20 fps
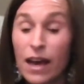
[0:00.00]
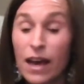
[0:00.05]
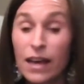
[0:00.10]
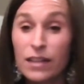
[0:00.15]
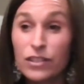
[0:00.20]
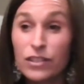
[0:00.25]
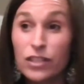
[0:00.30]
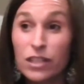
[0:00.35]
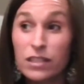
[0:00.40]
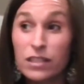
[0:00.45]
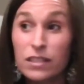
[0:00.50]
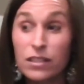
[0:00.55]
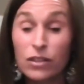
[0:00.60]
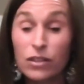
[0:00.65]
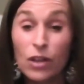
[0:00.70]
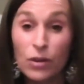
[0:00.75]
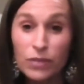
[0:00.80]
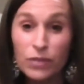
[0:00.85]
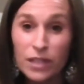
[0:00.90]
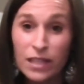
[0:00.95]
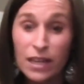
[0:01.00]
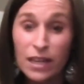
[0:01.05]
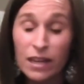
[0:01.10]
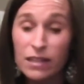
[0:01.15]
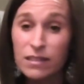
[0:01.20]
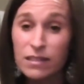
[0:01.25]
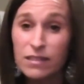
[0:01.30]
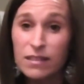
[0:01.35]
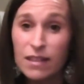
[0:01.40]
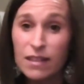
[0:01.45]
and just
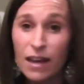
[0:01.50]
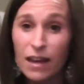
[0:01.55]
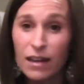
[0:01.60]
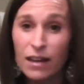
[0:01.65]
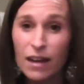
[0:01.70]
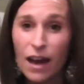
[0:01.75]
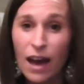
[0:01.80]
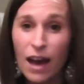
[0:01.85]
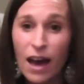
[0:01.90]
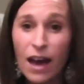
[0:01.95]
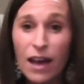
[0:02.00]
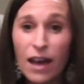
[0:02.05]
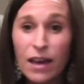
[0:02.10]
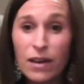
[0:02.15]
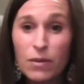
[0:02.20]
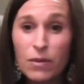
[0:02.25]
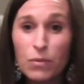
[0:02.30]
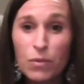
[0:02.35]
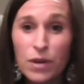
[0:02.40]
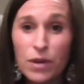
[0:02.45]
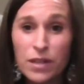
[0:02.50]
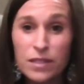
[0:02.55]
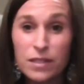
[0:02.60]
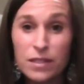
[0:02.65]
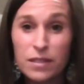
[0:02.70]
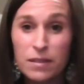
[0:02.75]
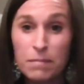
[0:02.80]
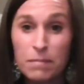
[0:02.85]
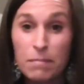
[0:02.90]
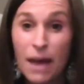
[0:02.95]
loneliness that I
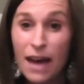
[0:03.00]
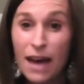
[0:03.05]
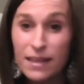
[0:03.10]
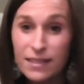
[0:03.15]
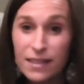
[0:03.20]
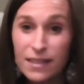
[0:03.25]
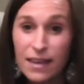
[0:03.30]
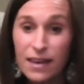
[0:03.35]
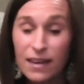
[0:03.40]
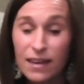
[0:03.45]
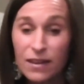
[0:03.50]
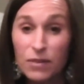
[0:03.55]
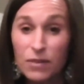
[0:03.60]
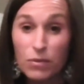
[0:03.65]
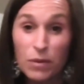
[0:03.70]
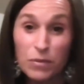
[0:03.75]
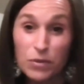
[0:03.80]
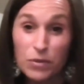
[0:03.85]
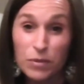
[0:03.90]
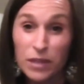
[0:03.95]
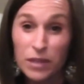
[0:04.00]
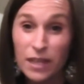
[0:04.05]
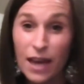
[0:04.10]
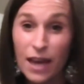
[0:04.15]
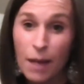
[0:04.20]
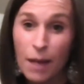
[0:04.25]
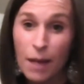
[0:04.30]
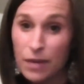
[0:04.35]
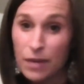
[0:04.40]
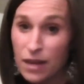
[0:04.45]
was masking what was really
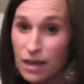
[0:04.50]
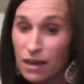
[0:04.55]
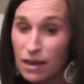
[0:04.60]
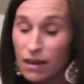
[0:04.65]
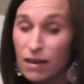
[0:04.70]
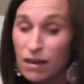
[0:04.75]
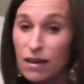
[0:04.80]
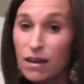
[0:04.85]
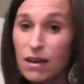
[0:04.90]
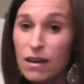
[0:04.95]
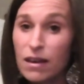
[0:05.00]
happening